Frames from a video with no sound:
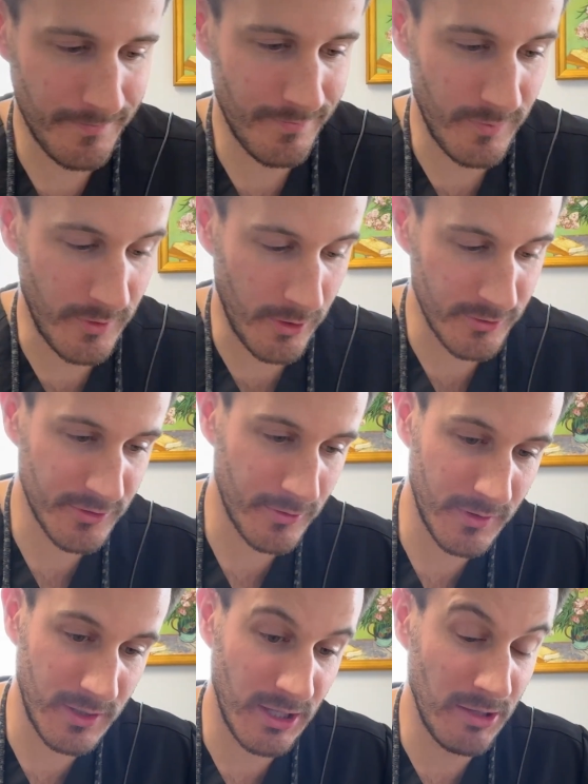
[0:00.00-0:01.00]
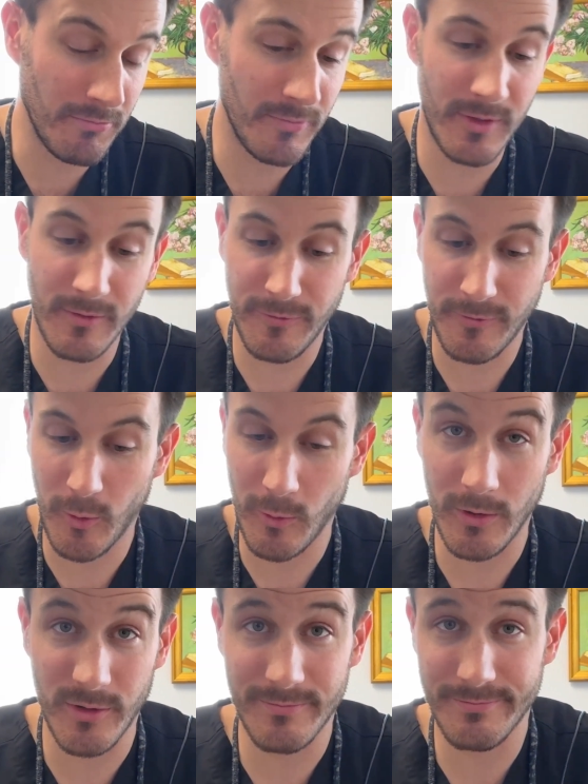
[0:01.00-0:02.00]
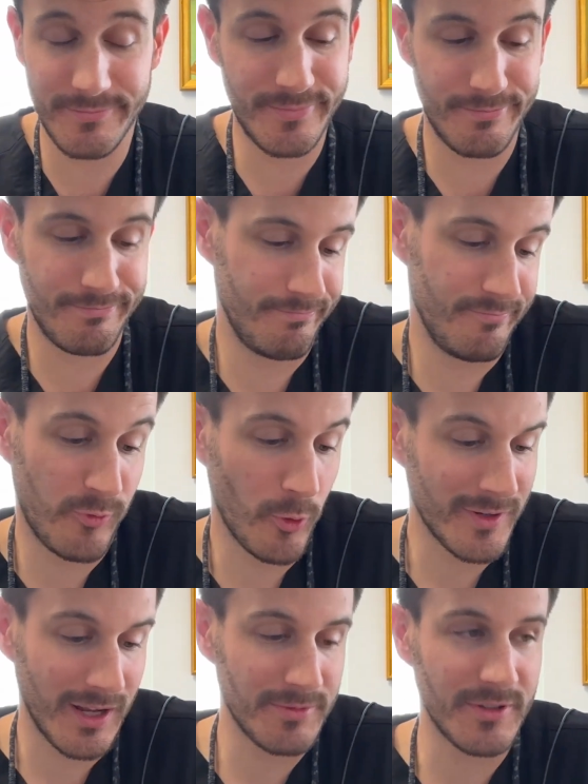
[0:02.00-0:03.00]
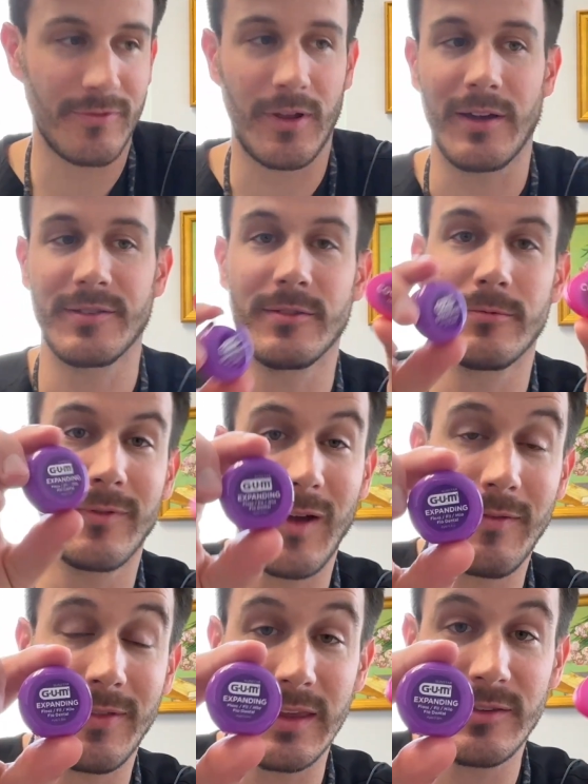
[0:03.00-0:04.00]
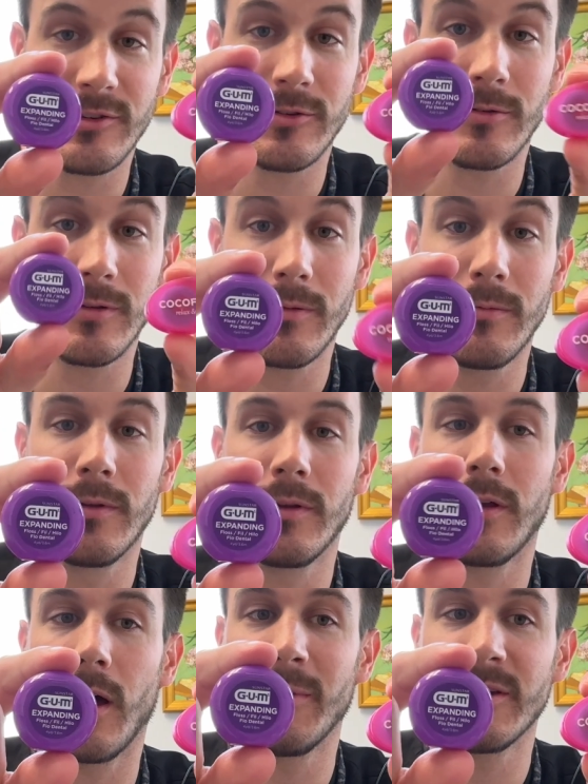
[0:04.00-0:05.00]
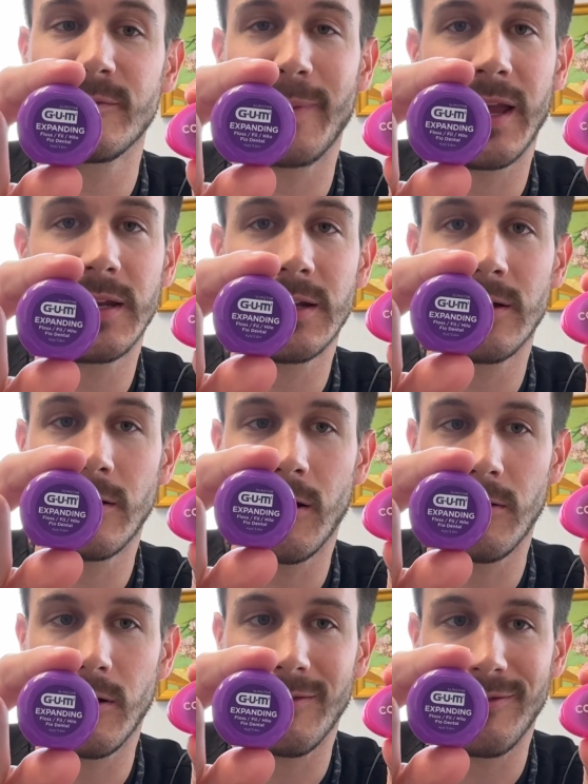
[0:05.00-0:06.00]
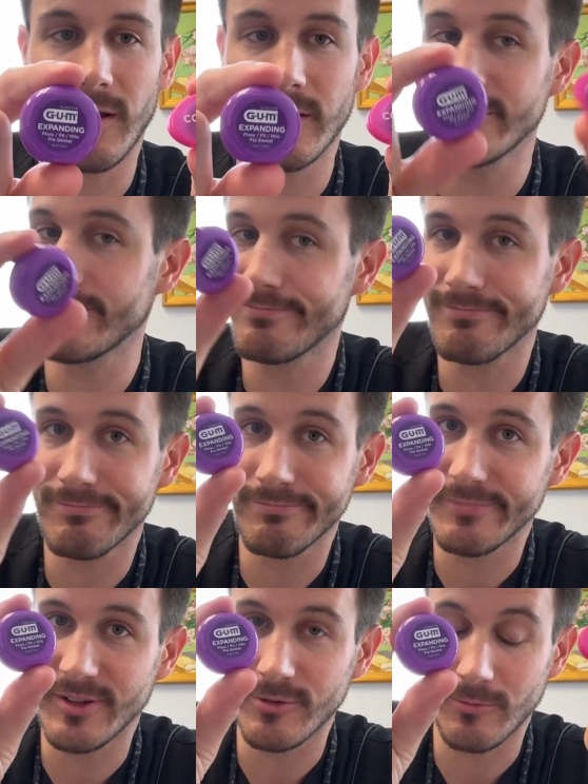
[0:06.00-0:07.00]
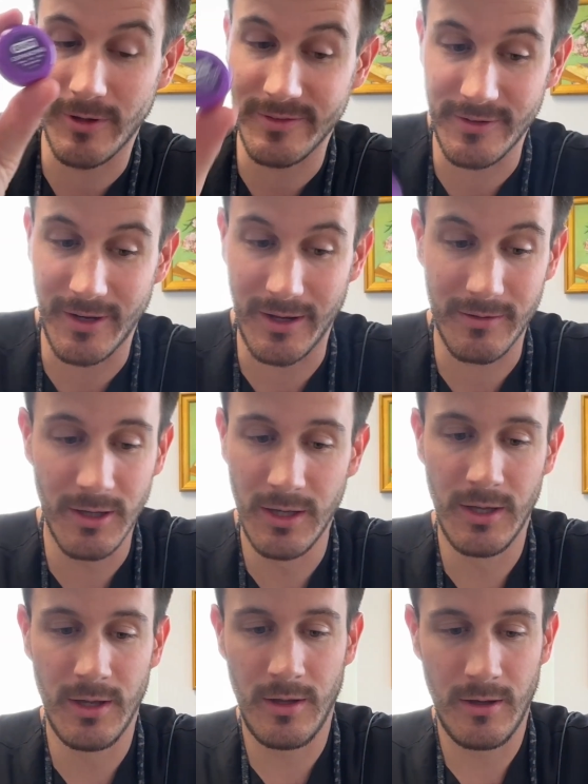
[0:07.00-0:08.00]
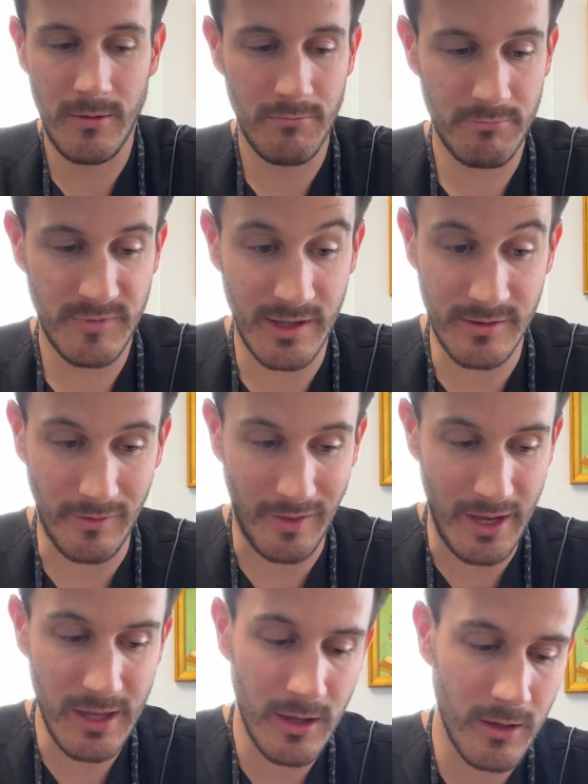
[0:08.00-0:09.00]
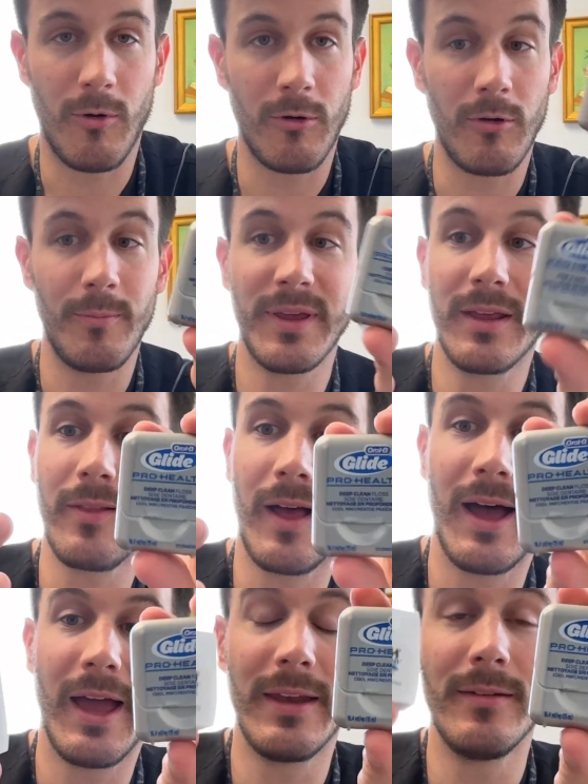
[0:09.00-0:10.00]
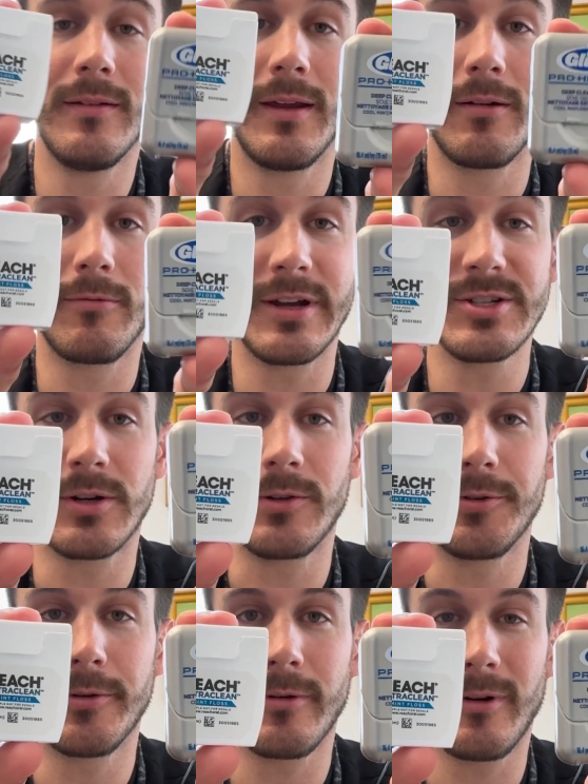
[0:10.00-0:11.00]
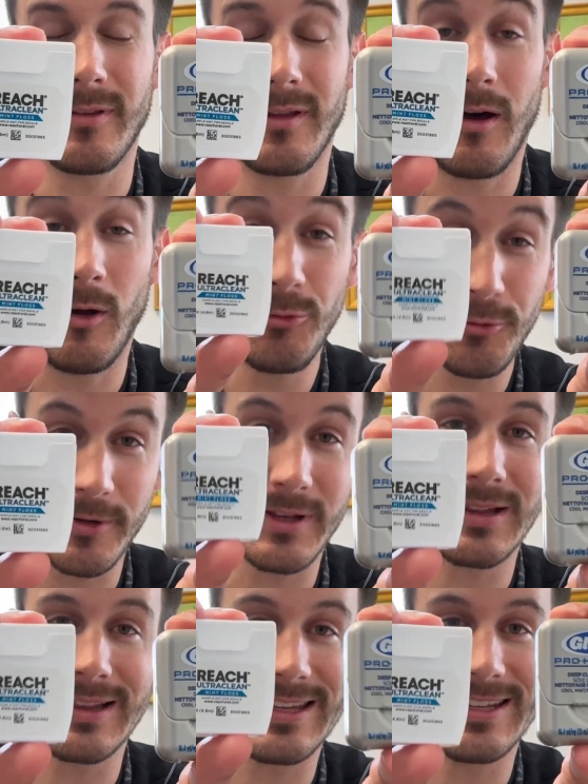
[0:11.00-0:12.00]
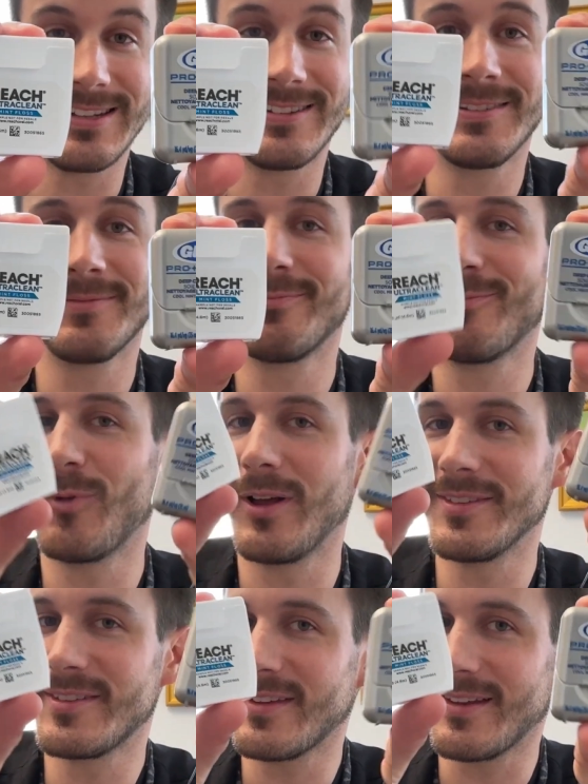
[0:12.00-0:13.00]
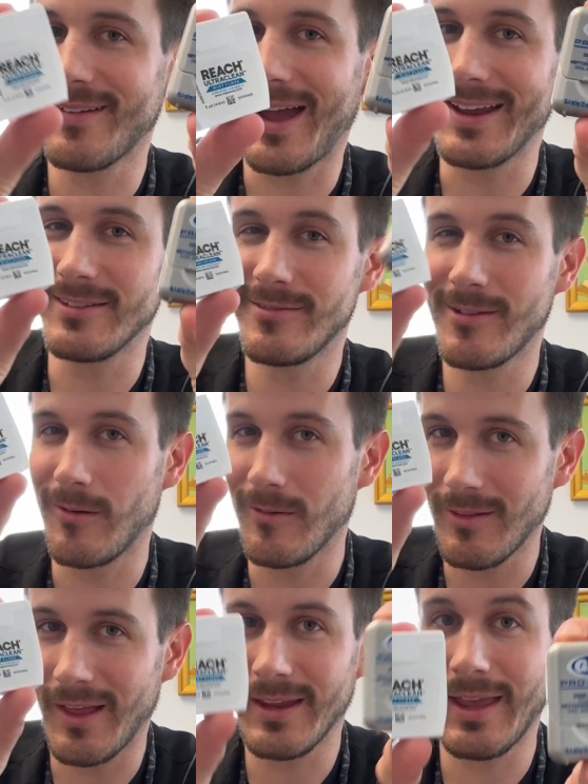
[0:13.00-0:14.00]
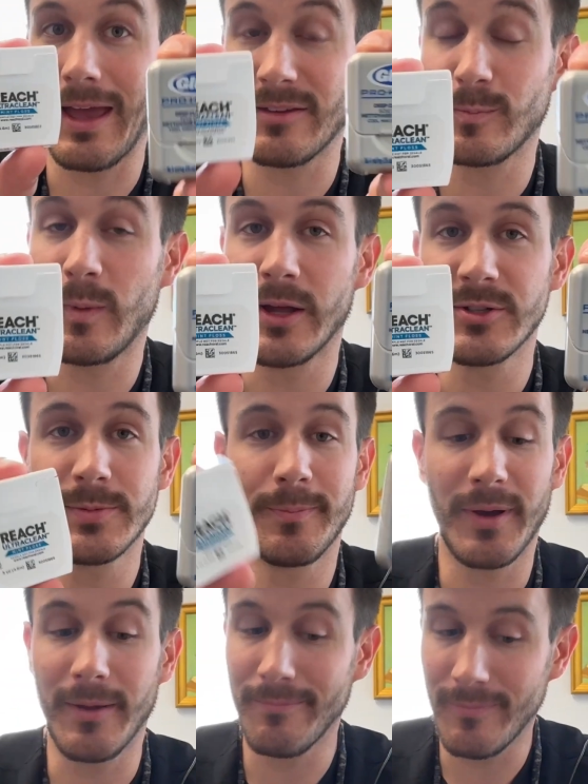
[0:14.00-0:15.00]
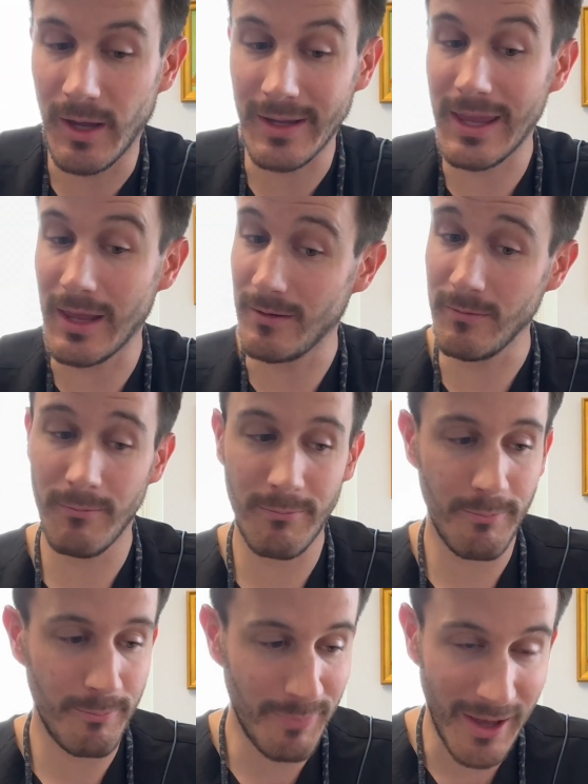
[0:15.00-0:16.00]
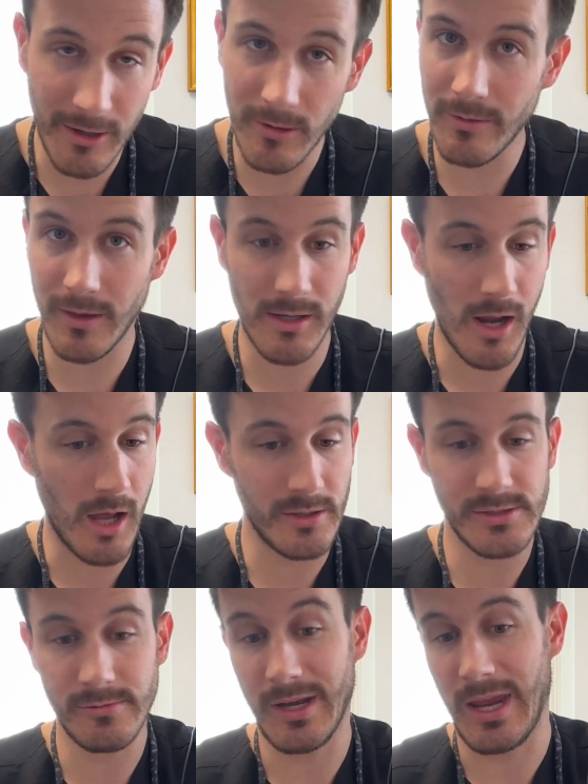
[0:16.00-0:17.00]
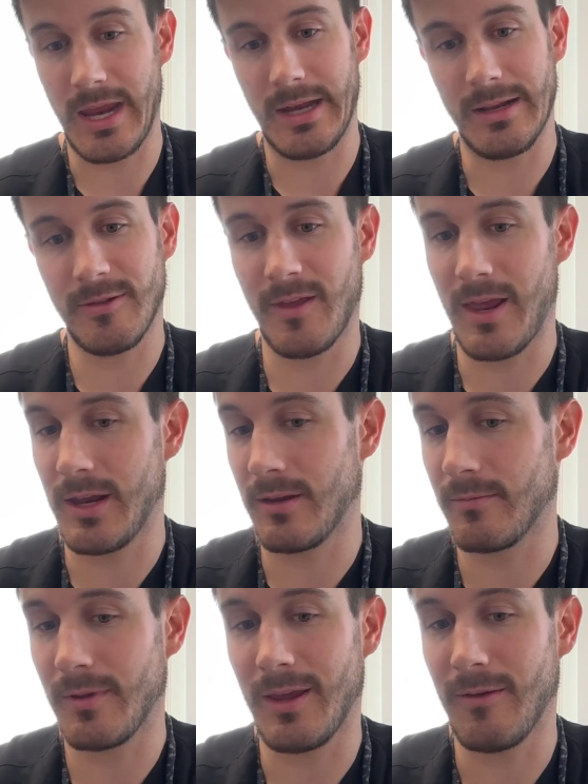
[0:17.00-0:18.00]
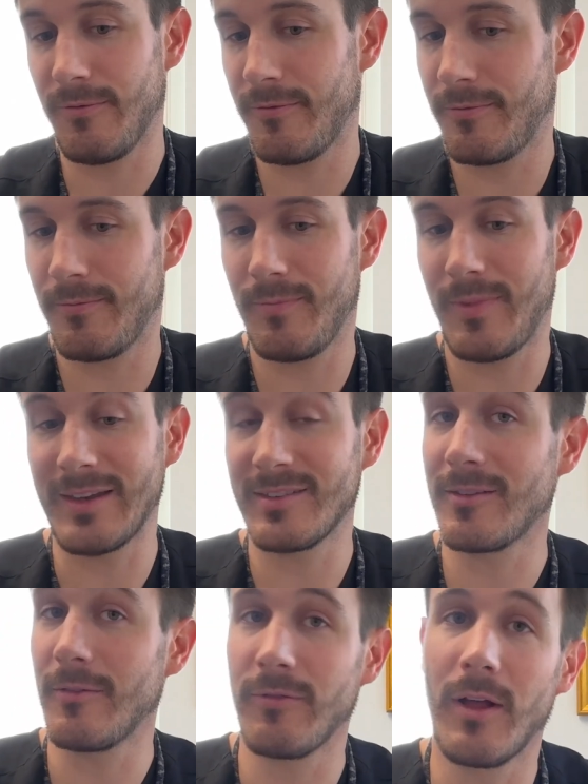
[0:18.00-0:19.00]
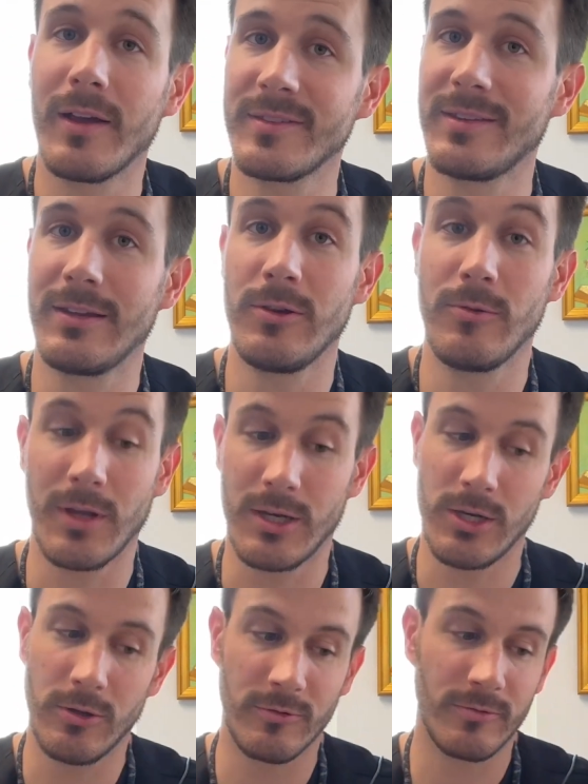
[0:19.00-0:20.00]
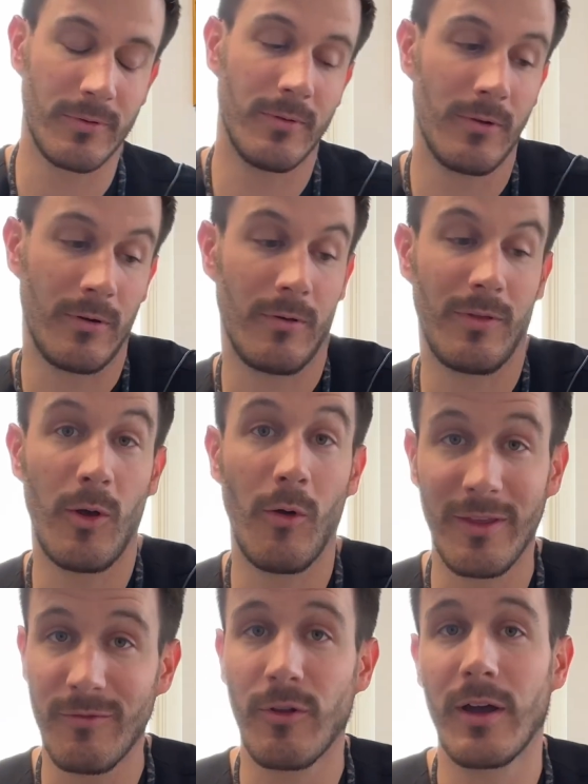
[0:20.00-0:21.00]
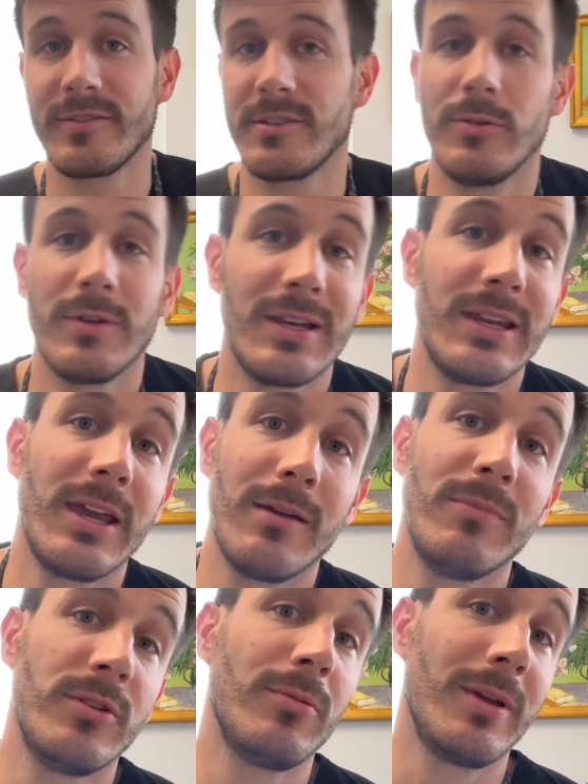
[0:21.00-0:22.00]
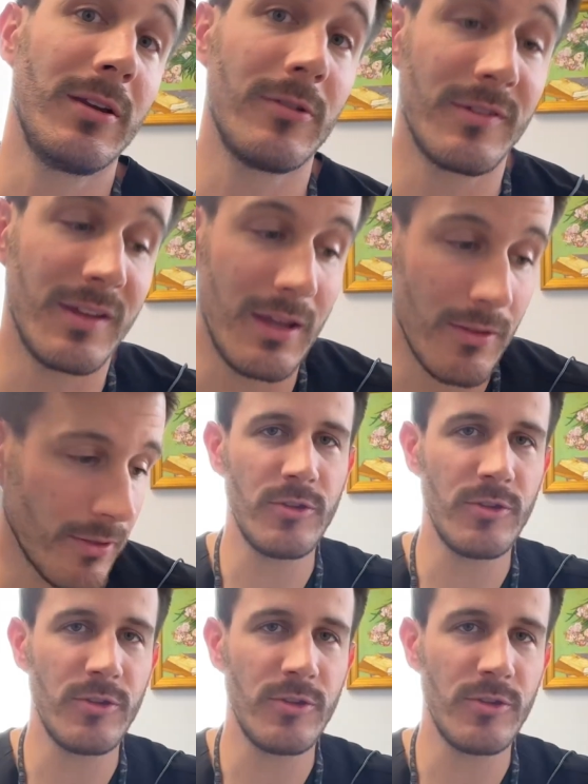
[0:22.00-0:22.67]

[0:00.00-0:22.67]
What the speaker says: those are the four types of flosses. We've got these 2, Gum Expanding and Coco Floss. These are ones that I tend to like. Oral-B Glide and Reach Ultra Clean, ones that I don't like as much. But again, better than not doing anything if that's the floss that you can use with, or the only floss you can get between your teeth.